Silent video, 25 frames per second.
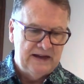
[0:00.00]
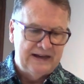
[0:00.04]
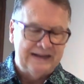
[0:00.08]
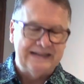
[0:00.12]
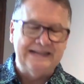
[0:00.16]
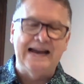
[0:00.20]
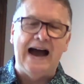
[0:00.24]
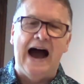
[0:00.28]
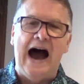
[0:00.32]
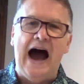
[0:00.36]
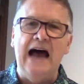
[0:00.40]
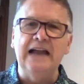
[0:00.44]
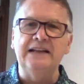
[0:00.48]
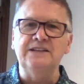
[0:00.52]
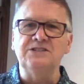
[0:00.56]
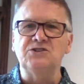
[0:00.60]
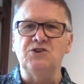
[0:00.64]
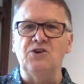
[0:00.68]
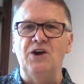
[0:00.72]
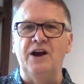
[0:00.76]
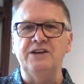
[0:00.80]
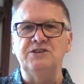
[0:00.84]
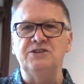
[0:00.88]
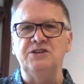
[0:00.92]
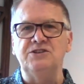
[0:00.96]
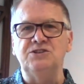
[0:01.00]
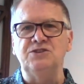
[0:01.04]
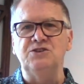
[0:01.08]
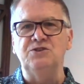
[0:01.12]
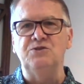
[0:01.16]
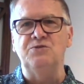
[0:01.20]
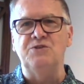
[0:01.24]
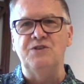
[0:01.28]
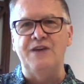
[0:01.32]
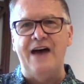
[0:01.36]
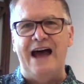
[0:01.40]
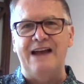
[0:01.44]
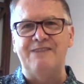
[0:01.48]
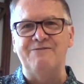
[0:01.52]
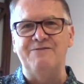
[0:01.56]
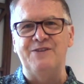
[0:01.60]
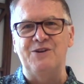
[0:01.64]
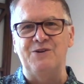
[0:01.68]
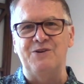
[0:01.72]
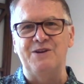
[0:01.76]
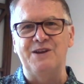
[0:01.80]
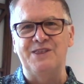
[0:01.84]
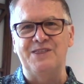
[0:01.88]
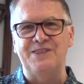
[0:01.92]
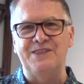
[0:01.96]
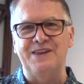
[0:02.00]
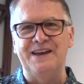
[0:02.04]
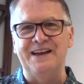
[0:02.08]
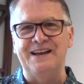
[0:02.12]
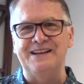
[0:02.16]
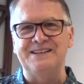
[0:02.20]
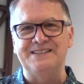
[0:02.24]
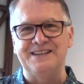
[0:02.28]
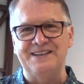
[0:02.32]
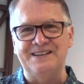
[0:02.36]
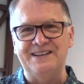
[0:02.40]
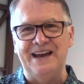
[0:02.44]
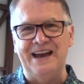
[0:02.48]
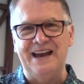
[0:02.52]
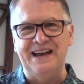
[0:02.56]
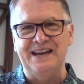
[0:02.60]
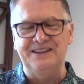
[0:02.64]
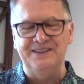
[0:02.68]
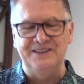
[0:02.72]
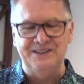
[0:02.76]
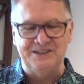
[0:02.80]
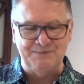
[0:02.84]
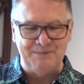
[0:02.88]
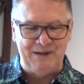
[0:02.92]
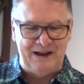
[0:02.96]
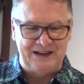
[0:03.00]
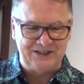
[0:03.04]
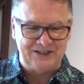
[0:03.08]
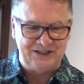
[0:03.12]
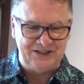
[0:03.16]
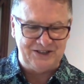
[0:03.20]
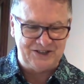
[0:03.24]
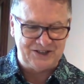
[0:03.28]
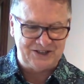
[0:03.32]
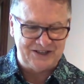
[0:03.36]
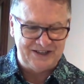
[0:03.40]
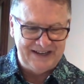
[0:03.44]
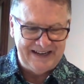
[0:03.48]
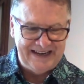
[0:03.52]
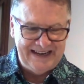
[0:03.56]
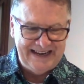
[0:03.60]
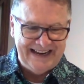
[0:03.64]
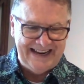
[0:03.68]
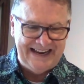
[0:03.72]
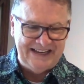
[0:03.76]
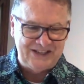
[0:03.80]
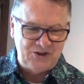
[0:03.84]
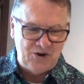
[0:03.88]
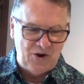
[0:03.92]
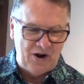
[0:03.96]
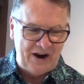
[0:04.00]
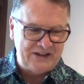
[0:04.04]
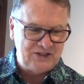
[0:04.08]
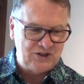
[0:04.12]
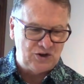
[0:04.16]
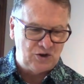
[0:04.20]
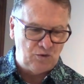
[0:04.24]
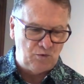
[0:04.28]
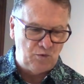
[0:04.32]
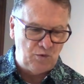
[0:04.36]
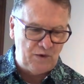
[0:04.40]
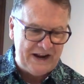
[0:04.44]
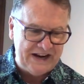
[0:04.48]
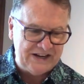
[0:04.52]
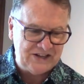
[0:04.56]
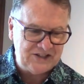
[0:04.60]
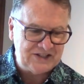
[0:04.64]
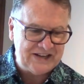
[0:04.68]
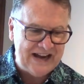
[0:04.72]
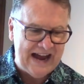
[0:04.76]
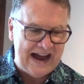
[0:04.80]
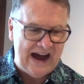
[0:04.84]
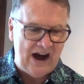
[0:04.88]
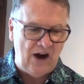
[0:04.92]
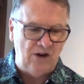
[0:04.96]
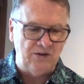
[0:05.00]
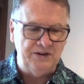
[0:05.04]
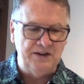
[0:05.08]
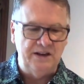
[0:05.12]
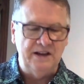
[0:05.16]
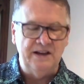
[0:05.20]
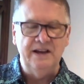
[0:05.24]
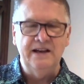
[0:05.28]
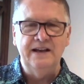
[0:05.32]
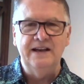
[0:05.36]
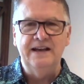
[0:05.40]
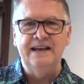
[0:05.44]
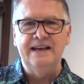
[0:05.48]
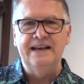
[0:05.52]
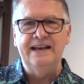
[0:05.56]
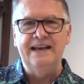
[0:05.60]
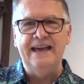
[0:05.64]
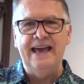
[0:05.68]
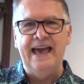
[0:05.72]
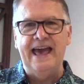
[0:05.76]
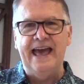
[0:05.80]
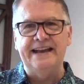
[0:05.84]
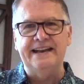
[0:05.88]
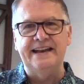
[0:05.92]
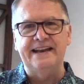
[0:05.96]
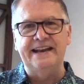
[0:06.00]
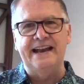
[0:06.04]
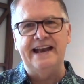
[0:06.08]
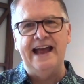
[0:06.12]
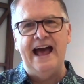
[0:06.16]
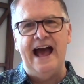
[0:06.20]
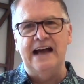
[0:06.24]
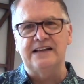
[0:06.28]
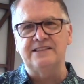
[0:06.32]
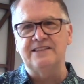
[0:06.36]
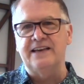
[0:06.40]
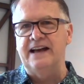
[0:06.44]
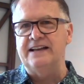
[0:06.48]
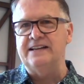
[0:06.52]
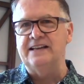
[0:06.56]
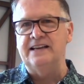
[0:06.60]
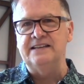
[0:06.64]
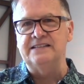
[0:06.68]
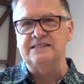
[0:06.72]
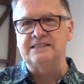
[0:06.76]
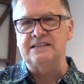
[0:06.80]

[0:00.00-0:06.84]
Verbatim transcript: God is going to do that very thing today in this message. He's going to reach down and in an act that is